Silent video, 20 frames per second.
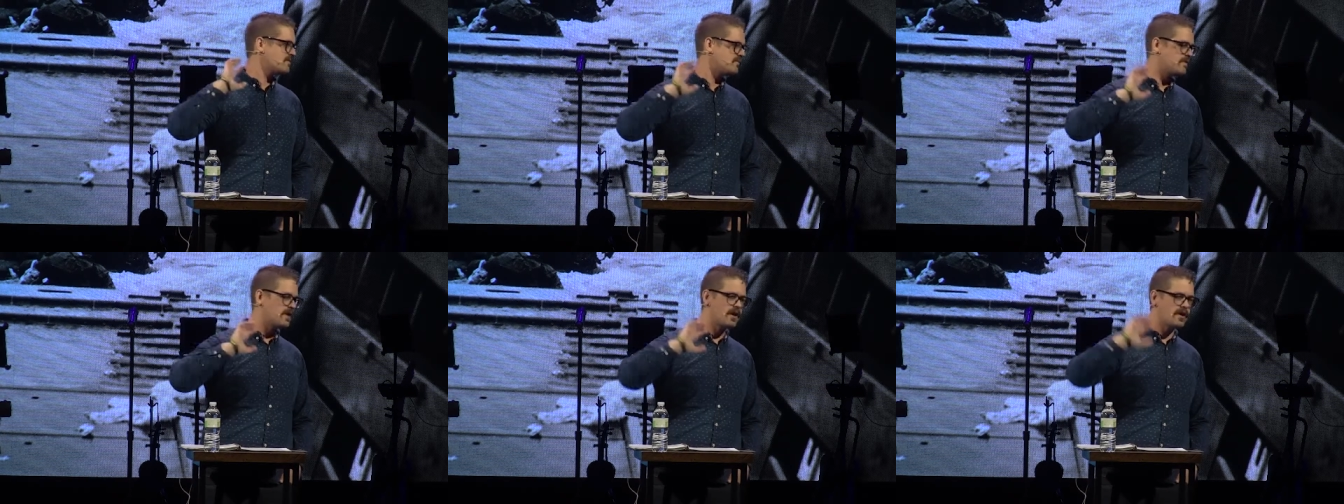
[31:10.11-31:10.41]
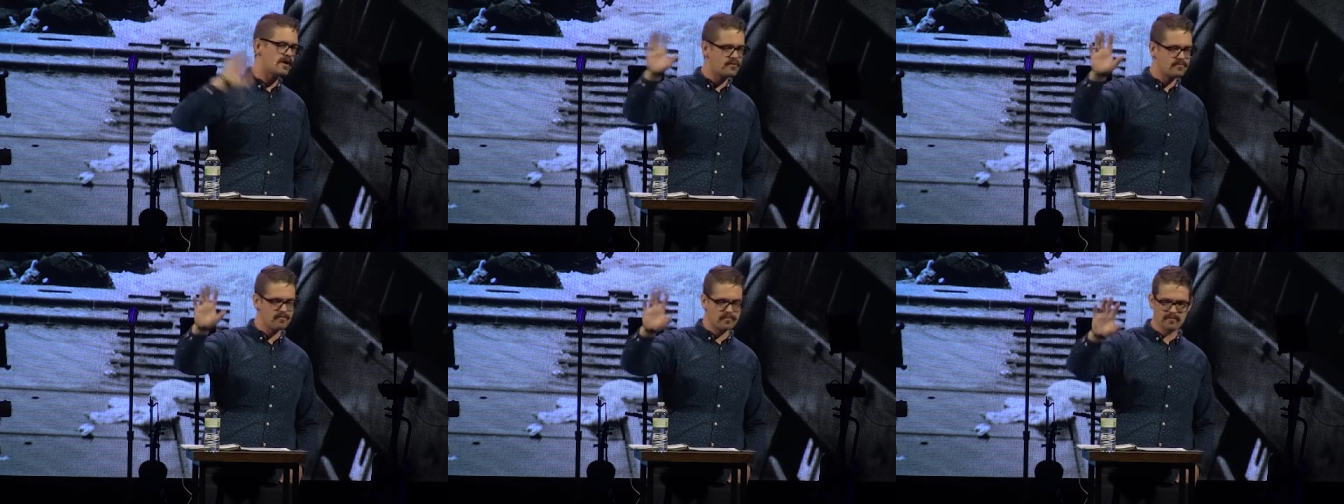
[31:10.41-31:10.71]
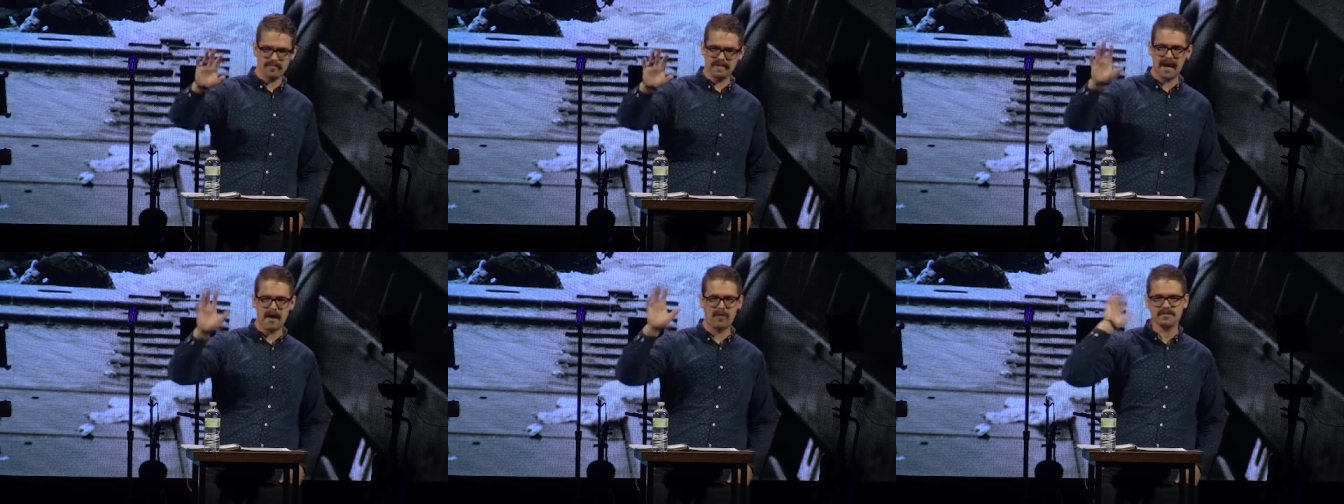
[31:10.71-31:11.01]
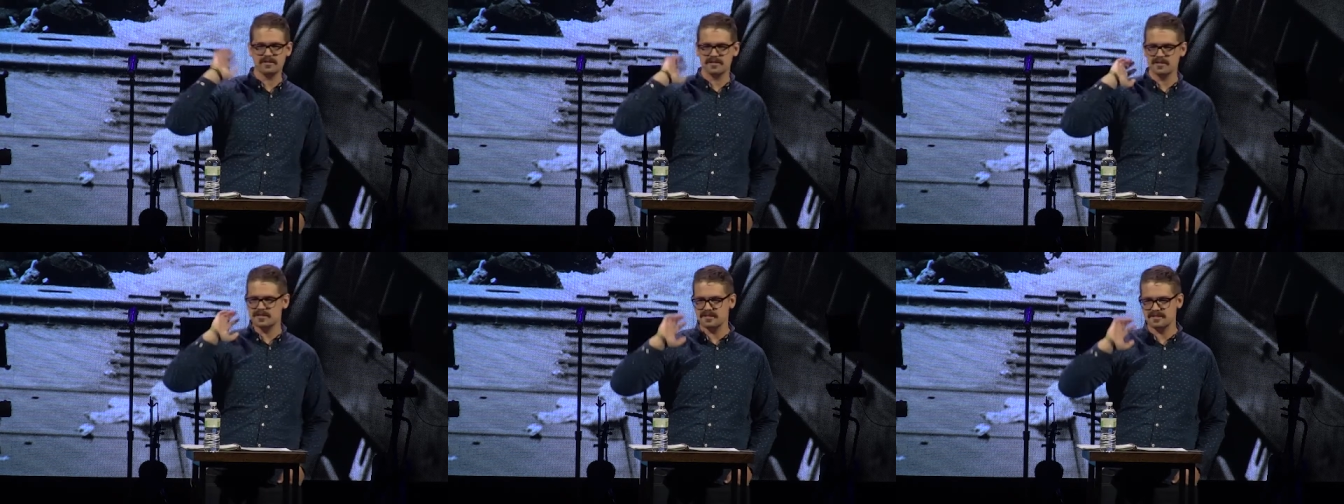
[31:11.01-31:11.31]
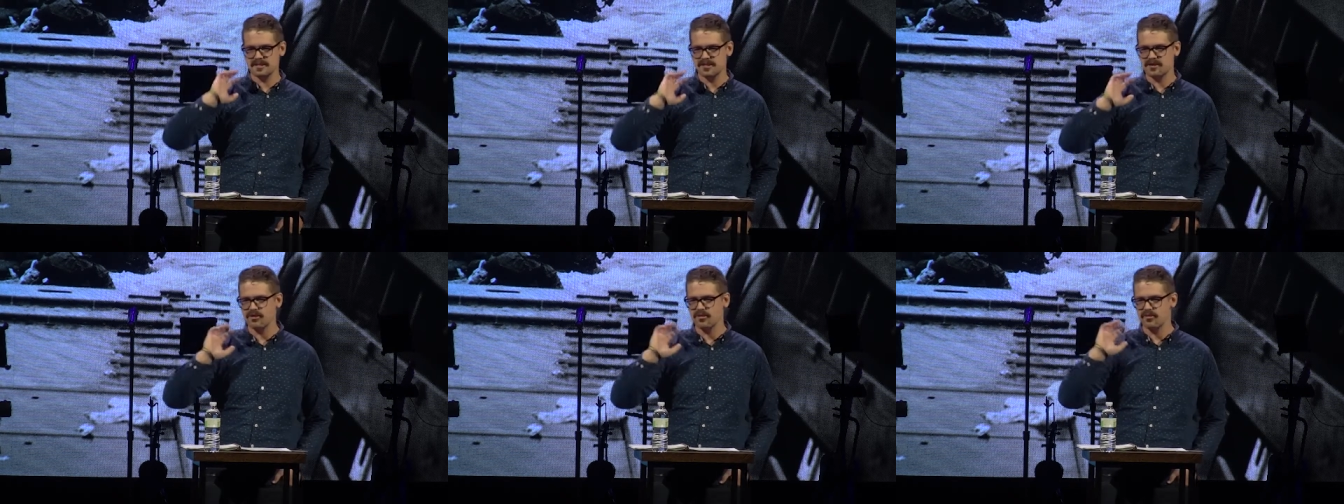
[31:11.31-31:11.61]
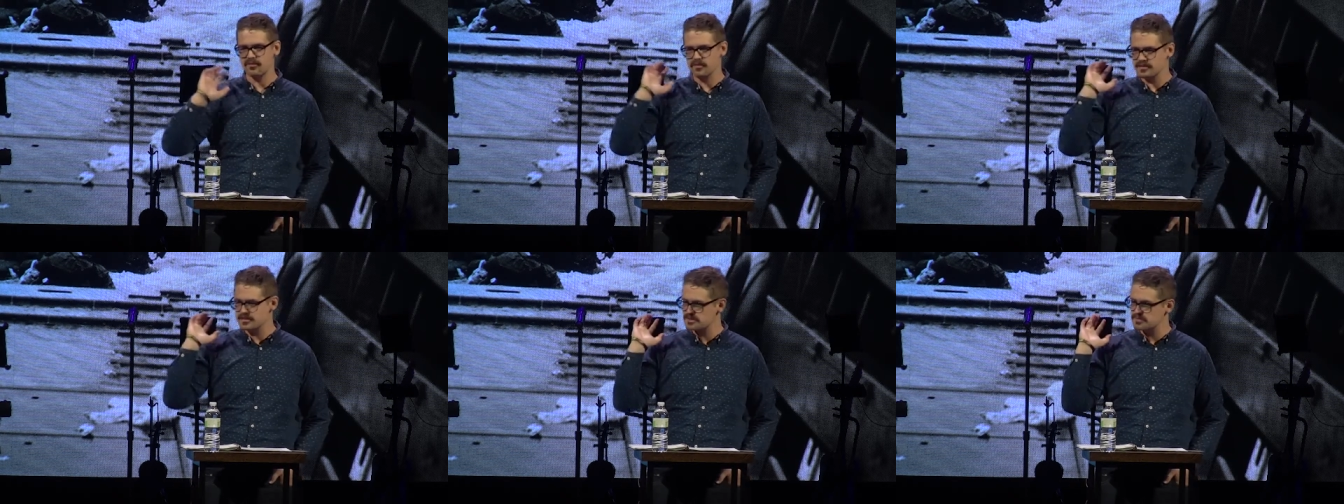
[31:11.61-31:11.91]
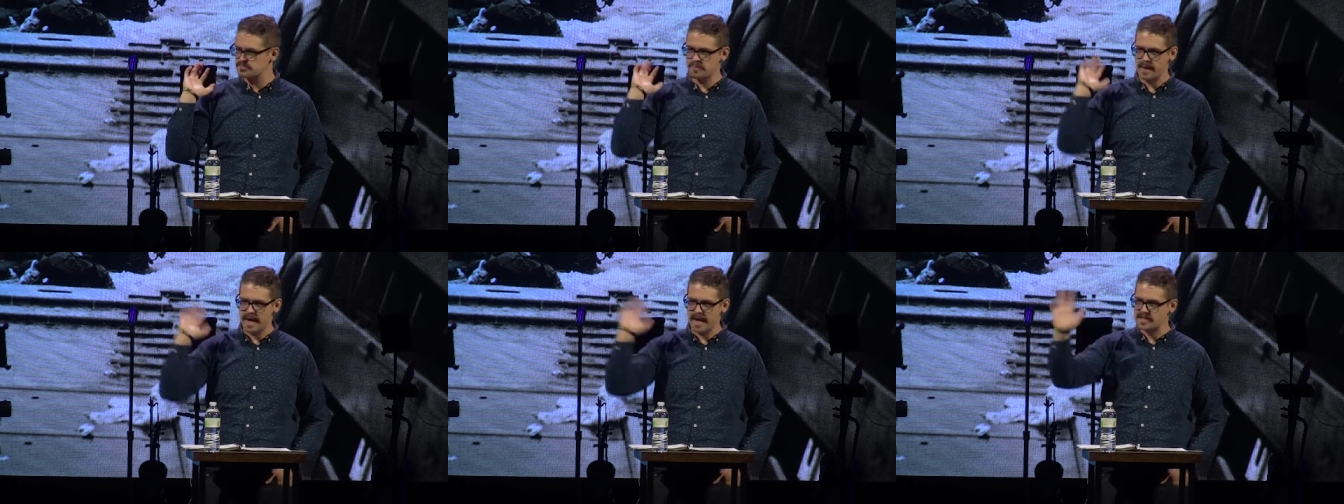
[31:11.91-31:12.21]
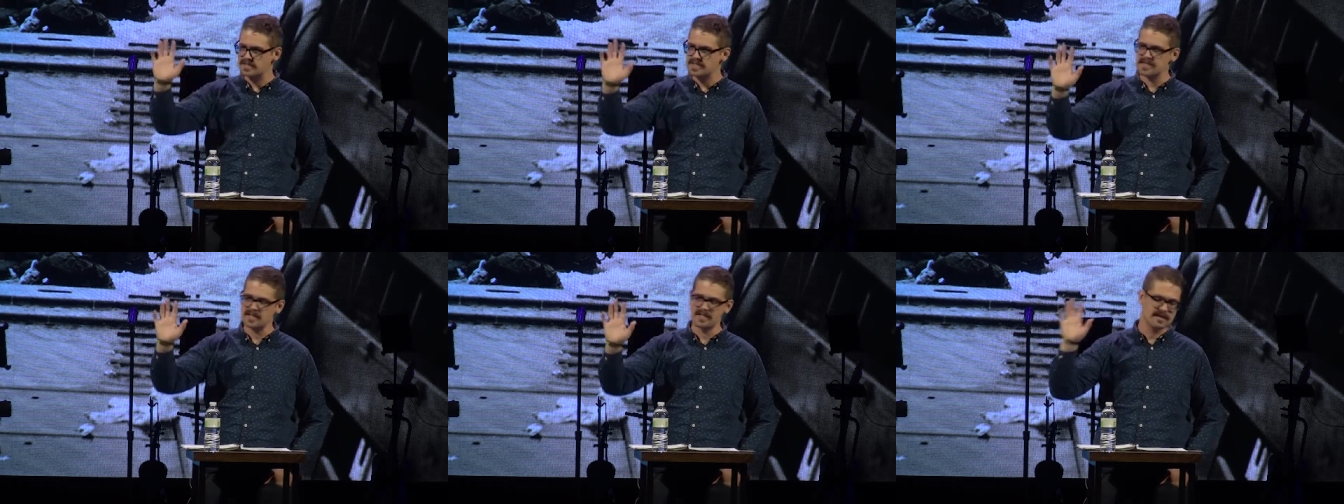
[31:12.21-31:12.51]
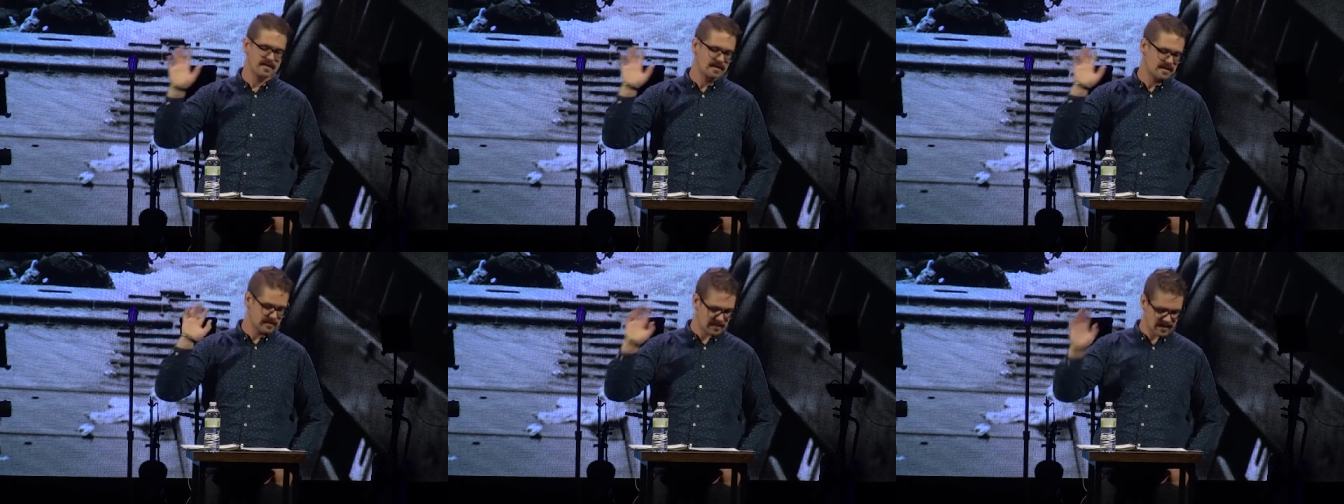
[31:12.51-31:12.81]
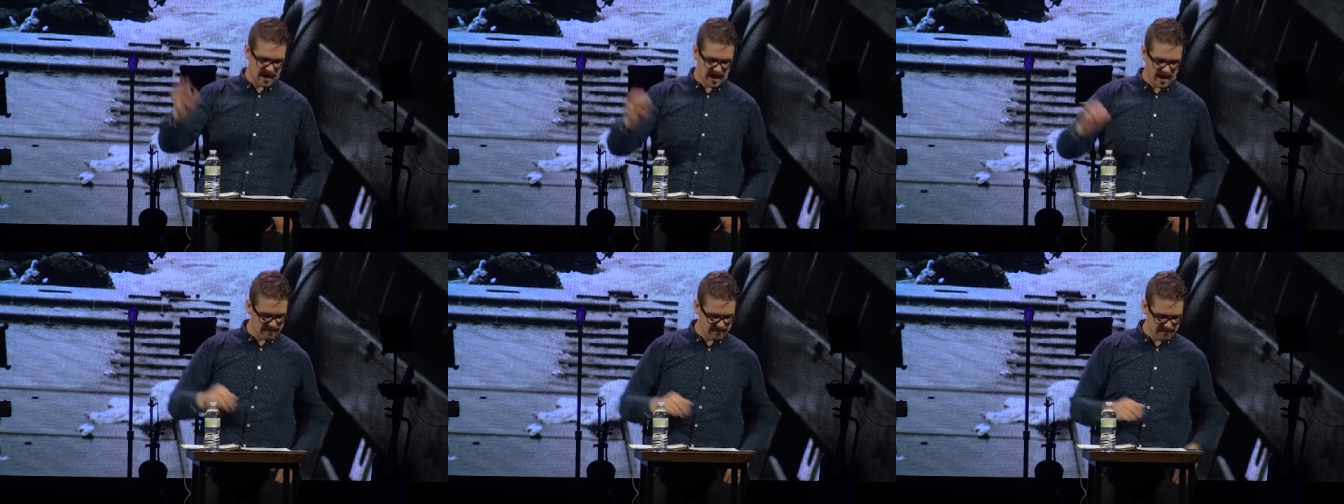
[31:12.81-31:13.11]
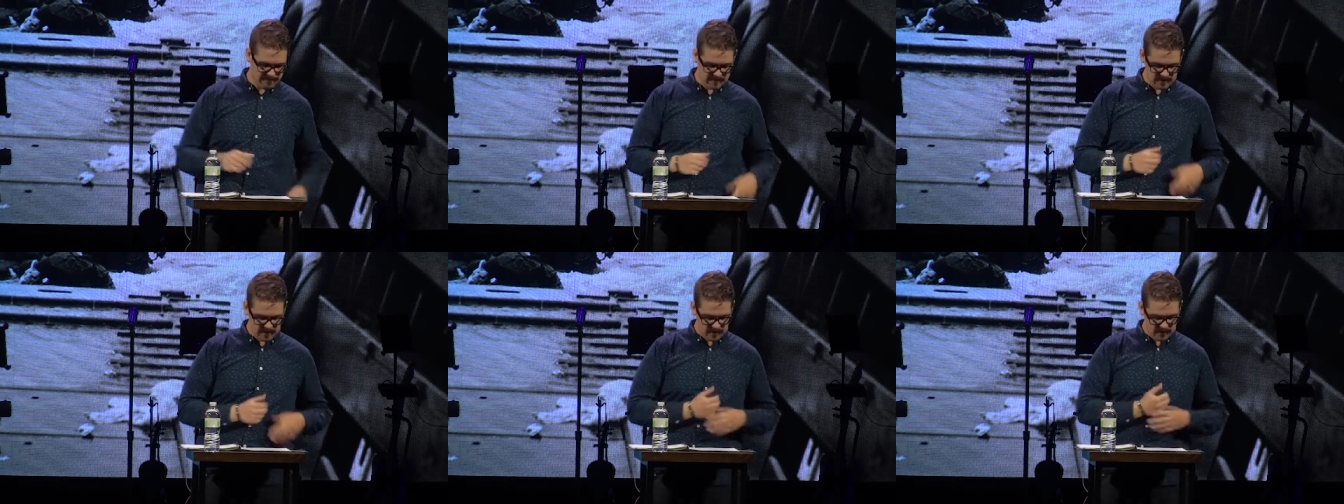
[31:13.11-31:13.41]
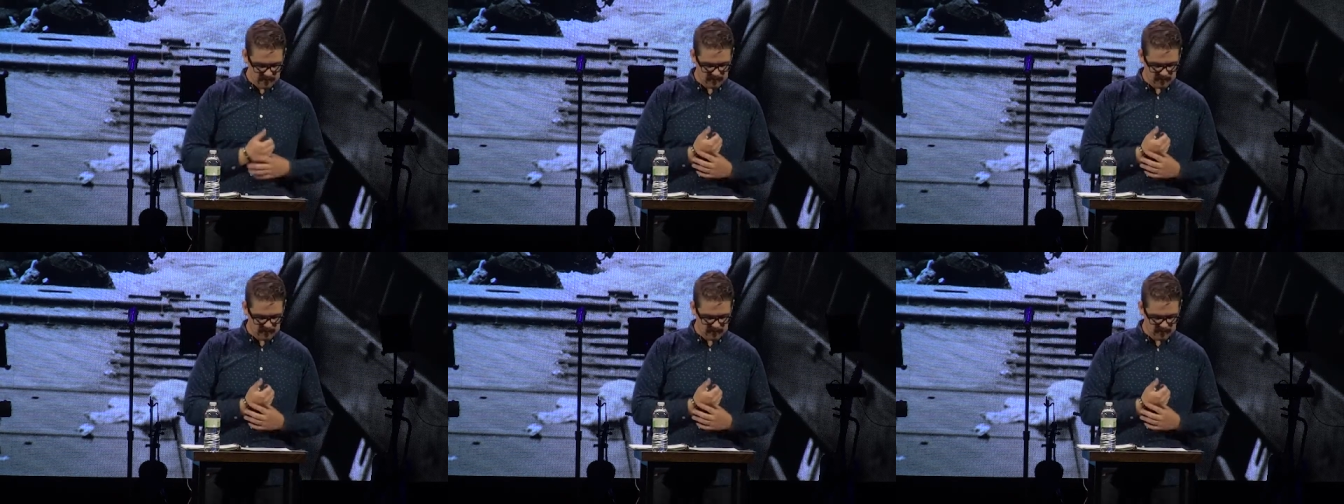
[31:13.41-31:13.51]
That was considered a respected life